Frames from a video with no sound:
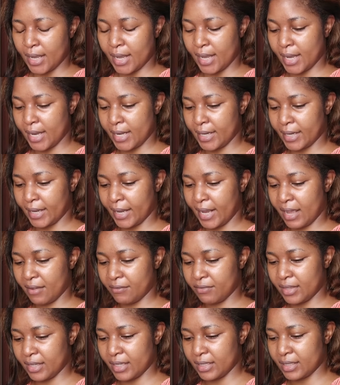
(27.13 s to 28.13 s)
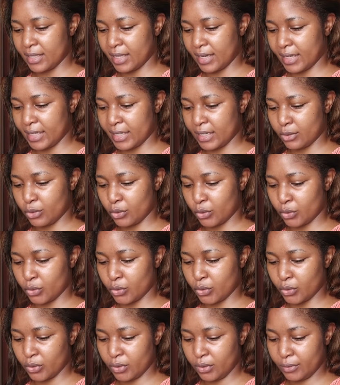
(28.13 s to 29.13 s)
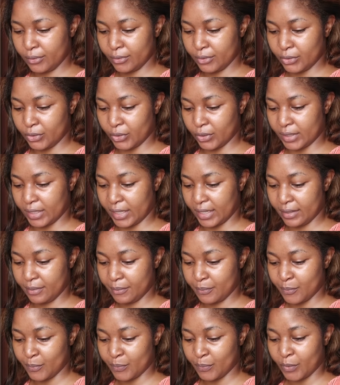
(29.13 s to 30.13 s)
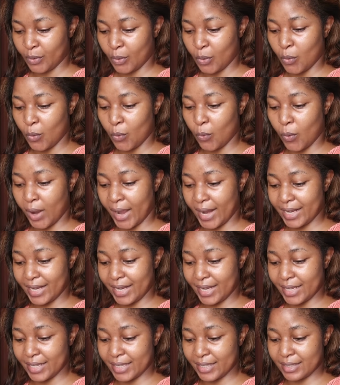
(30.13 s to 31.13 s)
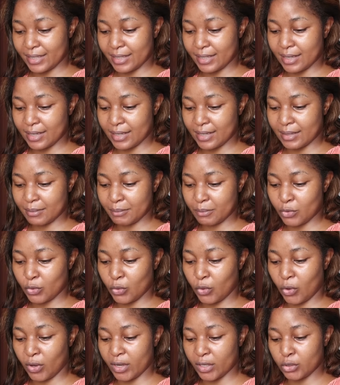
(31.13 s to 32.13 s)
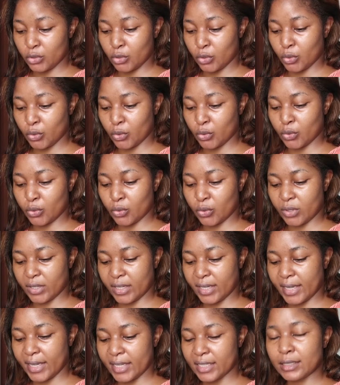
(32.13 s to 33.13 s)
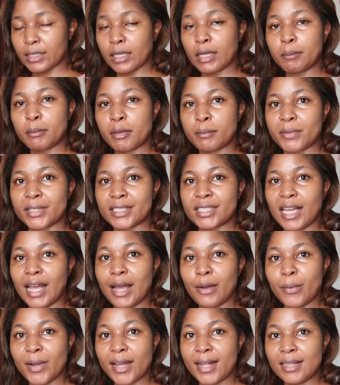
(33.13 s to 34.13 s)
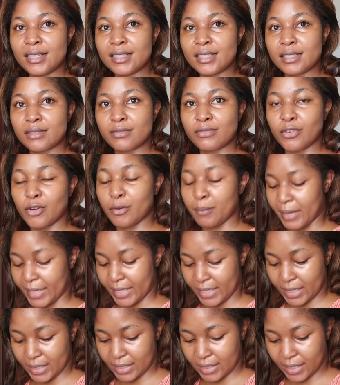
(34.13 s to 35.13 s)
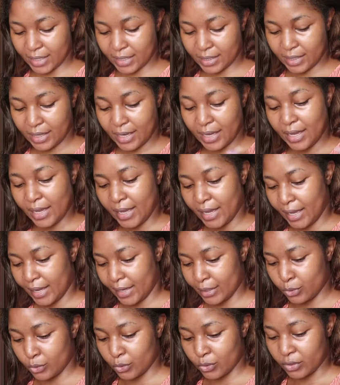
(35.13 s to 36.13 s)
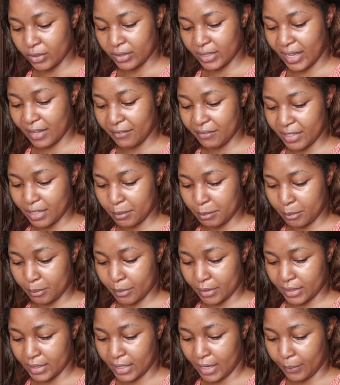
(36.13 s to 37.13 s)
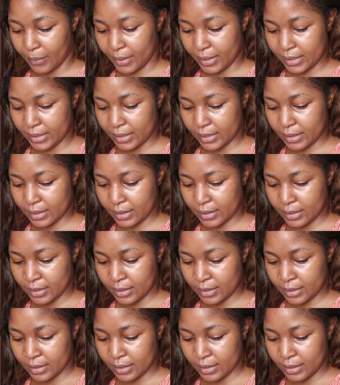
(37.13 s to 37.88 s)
and I have things that I need to do today. One is I'm going to get paper towels for my kitchen. I do not have any paper towels